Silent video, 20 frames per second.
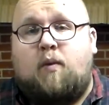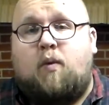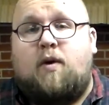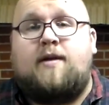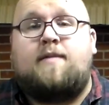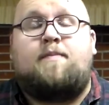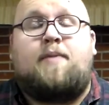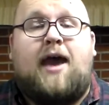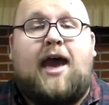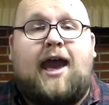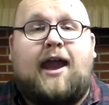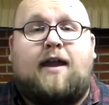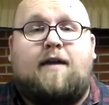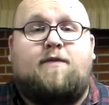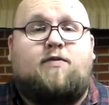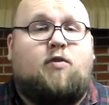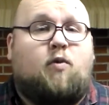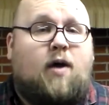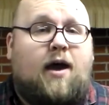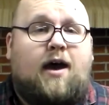1 pack of
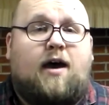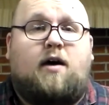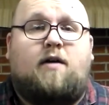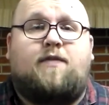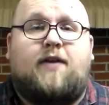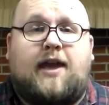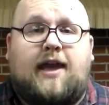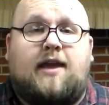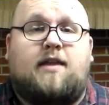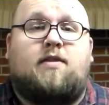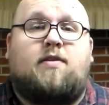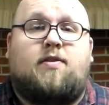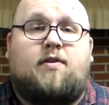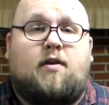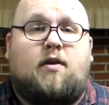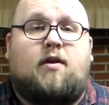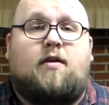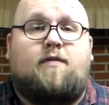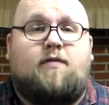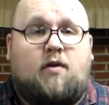12 heat and
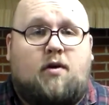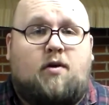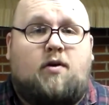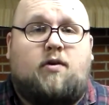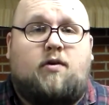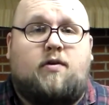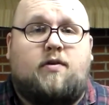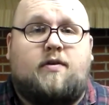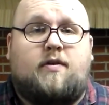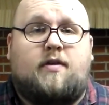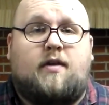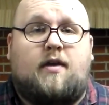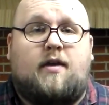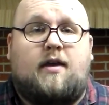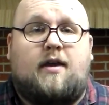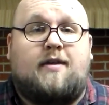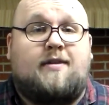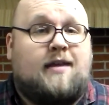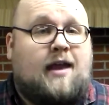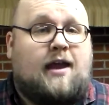serve rolls
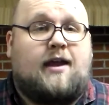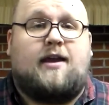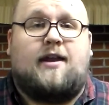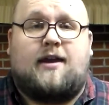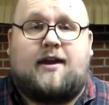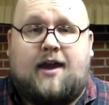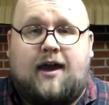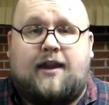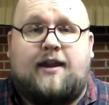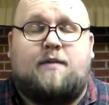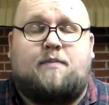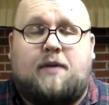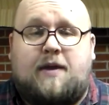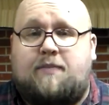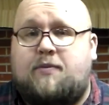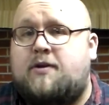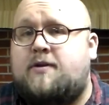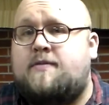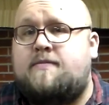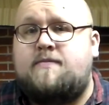is not going to cut it,
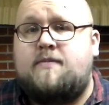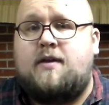people.